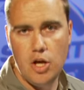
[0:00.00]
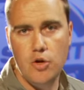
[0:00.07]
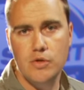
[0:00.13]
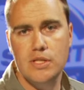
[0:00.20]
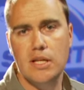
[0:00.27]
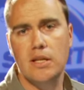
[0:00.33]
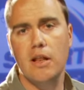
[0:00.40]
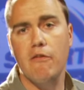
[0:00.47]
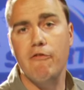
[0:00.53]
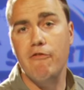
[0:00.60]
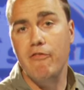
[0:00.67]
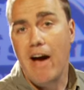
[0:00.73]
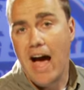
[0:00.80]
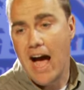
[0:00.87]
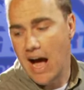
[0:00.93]
using
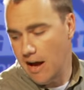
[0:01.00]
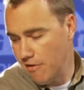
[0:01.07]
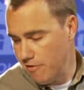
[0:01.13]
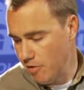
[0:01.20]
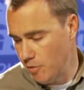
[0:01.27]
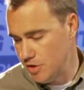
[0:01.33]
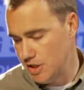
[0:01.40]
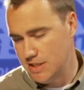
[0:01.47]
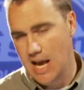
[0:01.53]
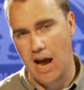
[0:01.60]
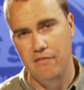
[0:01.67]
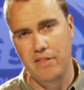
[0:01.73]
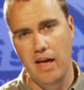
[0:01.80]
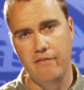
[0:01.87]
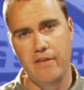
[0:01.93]
5, which is
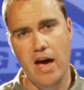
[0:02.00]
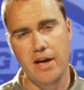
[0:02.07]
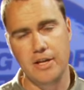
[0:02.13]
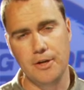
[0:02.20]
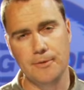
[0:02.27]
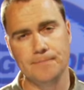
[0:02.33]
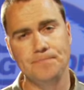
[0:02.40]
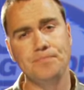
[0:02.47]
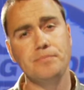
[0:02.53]
half that value.